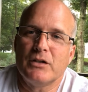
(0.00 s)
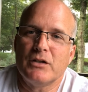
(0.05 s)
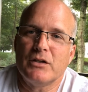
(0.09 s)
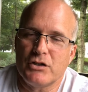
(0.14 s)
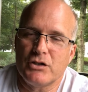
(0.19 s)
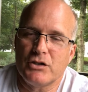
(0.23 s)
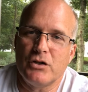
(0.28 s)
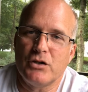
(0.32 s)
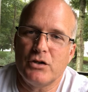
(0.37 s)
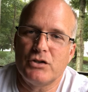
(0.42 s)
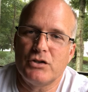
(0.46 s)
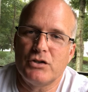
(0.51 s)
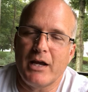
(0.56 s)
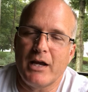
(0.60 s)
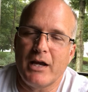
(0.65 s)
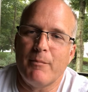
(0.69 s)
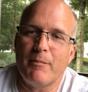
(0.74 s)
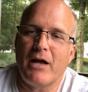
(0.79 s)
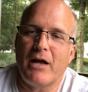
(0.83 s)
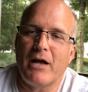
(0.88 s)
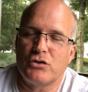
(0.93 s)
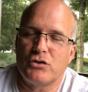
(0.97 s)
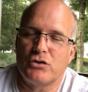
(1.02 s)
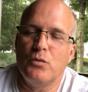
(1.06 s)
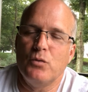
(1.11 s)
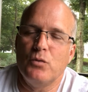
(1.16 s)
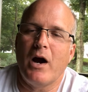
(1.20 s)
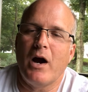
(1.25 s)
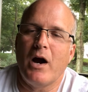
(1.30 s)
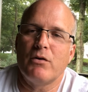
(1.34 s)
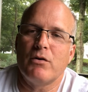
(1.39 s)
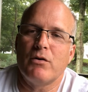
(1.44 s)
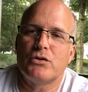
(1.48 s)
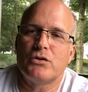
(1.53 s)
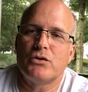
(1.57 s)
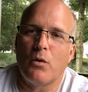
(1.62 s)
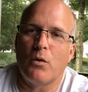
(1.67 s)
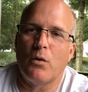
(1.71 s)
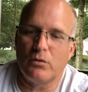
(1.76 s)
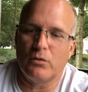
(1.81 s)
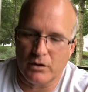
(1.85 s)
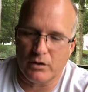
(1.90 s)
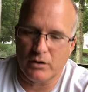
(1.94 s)
This should take about two hours
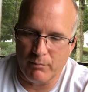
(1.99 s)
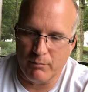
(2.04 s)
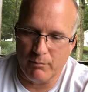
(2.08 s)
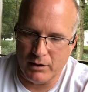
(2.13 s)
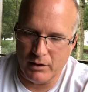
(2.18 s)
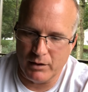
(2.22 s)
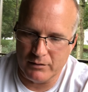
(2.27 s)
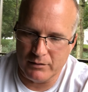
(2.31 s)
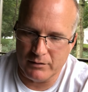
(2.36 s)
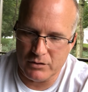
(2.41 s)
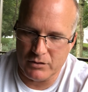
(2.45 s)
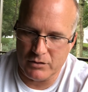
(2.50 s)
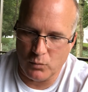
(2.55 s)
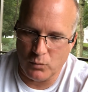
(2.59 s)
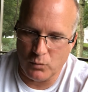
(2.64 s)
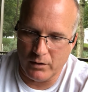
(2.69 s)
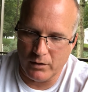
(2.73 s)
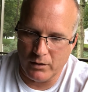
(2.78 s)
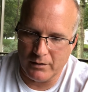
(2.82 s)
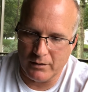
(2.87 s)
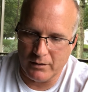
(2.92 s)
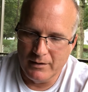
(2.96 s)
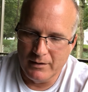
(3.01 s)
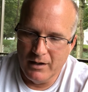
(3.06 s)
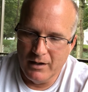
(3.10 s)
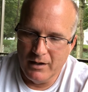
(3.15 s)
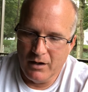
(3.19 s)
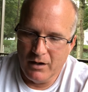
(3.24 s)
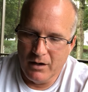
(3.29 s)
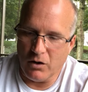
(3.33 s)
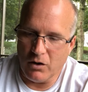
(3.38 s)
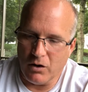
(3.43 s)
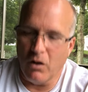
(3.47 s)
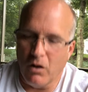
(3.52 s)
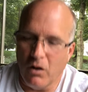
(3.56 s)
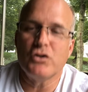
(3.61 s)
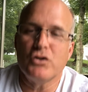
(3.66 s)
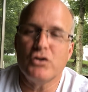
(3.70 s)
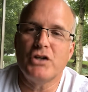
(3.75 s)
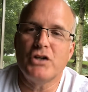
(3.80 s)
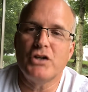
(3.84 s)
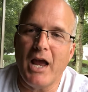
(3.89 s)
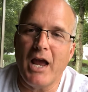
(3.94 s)
total to complete this work Call
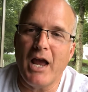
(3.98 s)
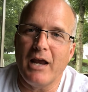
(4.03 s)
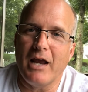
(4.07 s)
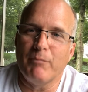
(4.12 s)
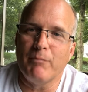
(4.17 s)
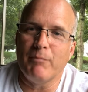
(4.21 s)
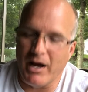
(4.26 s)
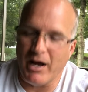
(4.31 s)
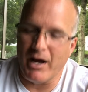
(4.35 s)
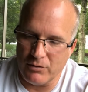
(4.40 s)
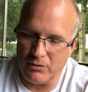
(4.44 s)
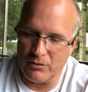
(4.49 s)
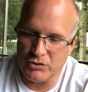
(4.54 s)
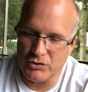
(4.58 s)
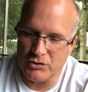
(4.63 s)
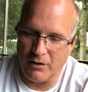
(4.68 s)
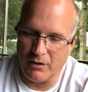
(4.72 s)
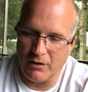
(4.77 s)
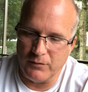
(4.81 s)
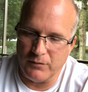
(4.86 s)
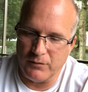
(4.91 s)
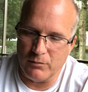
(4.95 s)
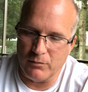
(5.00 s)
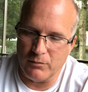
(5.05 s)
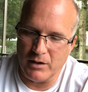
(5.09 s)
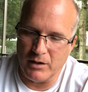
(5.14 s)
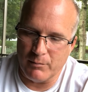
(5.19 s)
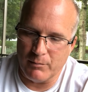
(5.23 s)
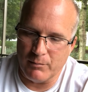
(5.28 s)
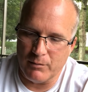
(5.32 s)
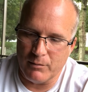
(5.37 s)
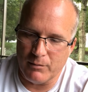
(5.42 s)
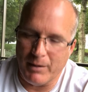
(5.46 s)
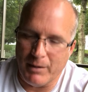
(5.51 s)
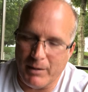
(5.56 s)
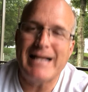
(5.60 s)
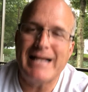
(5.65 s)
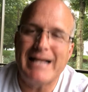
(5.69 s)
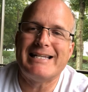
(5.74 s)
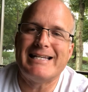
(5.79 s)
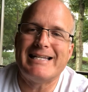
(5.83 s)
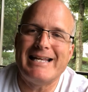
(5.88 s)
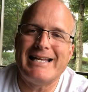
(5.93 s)
Jane by her cell phone number
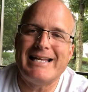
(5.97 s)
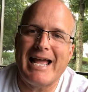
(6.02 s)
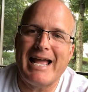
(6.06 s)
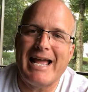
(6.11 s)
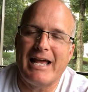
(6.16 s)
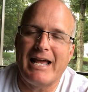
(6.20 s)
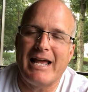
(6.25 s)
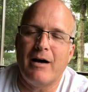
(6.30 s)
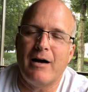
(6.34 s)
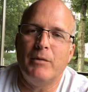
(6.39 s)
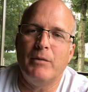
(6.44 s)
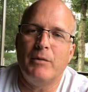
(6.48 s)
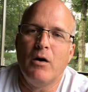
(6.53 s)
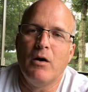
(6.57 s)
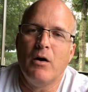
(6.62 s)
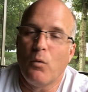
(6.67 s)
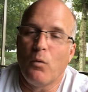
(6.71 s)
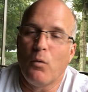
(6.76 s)
by 10 a.m.,